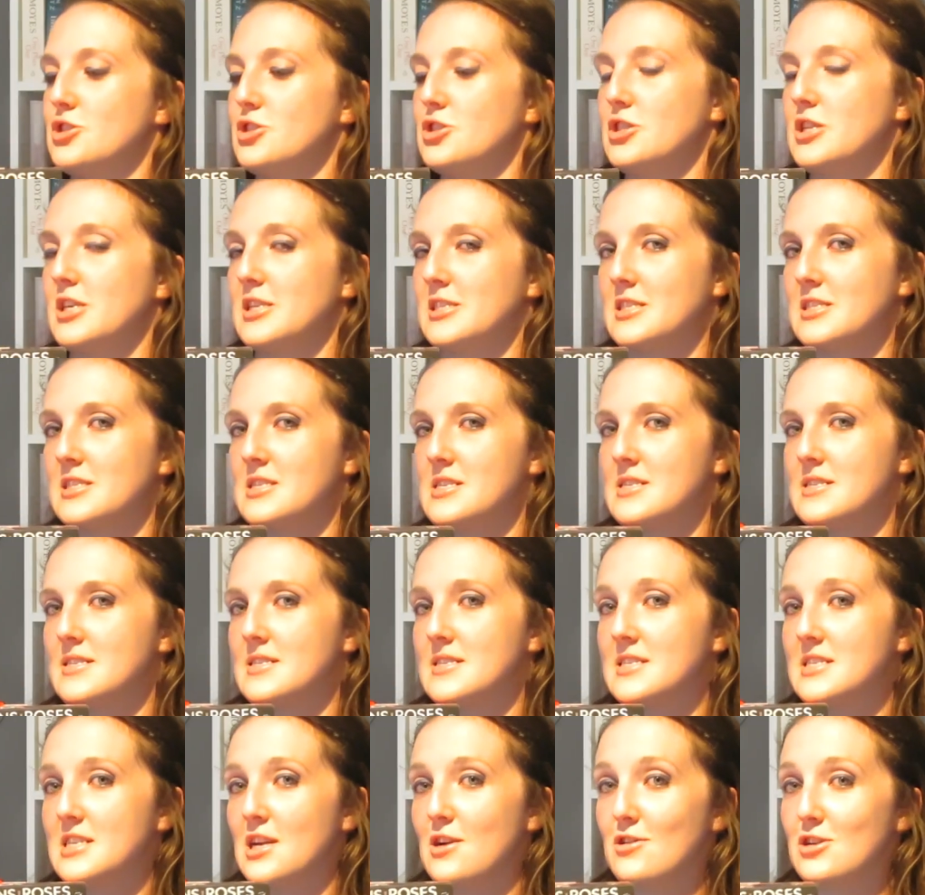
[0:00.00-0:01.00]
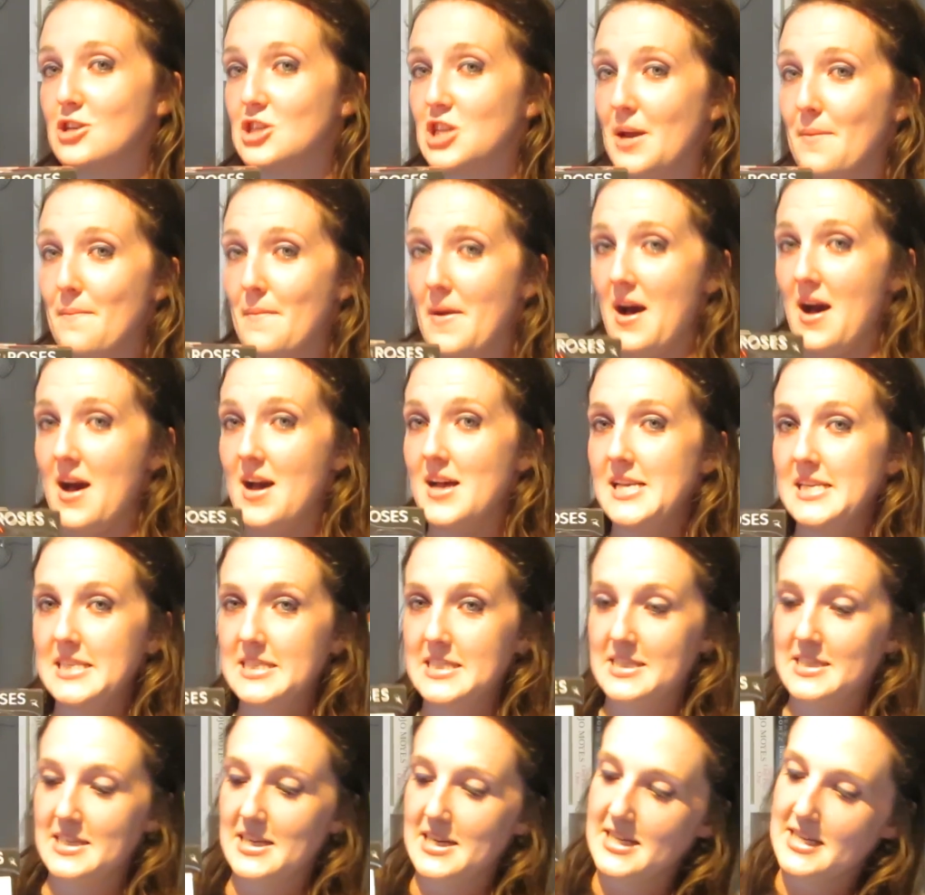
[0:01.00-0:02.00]
This is Sarah J Maas.
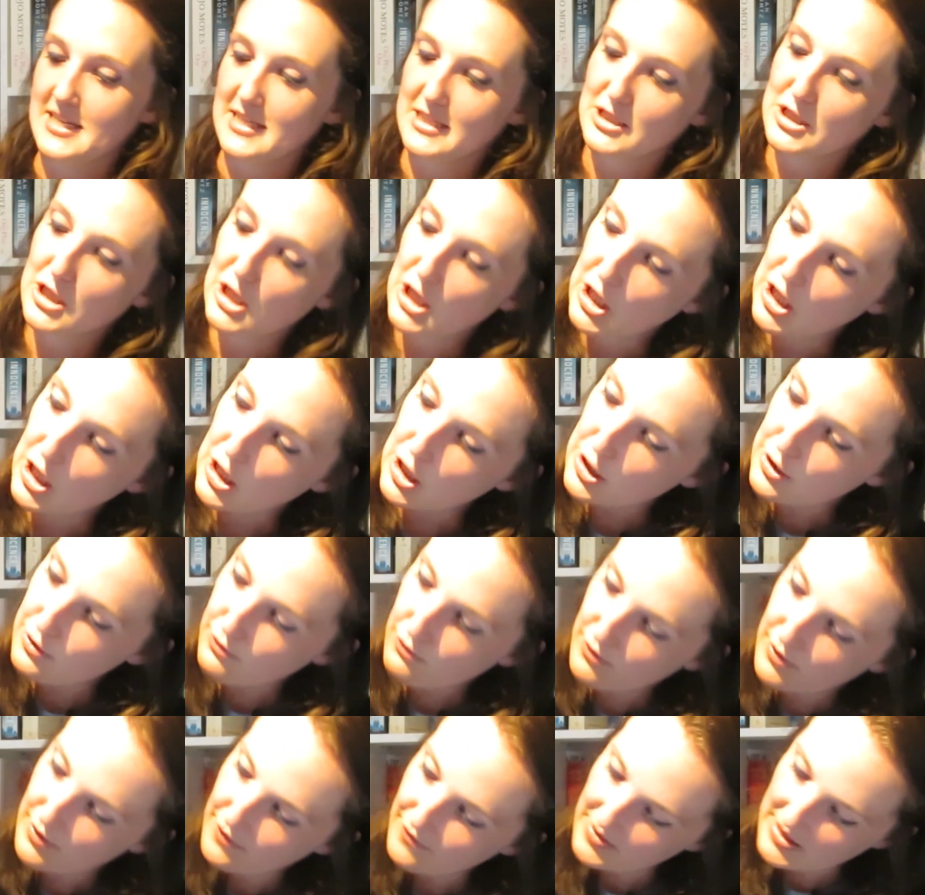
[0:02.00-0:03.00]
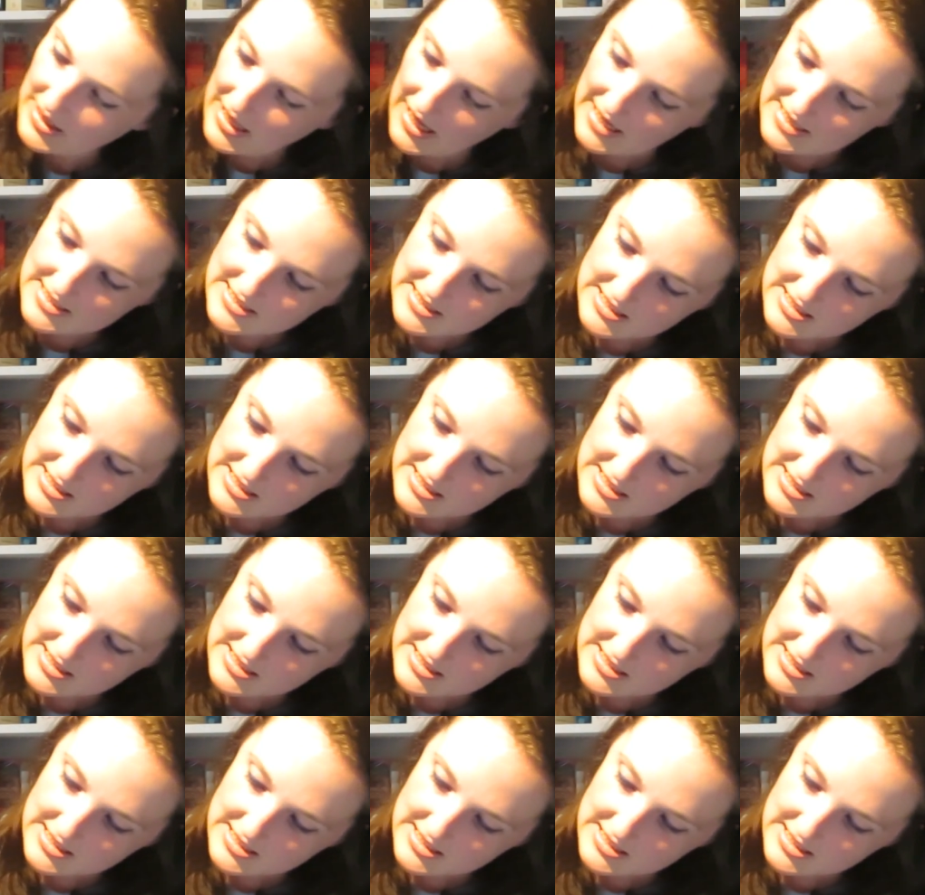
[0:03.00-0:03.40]
It is the Throne of Glass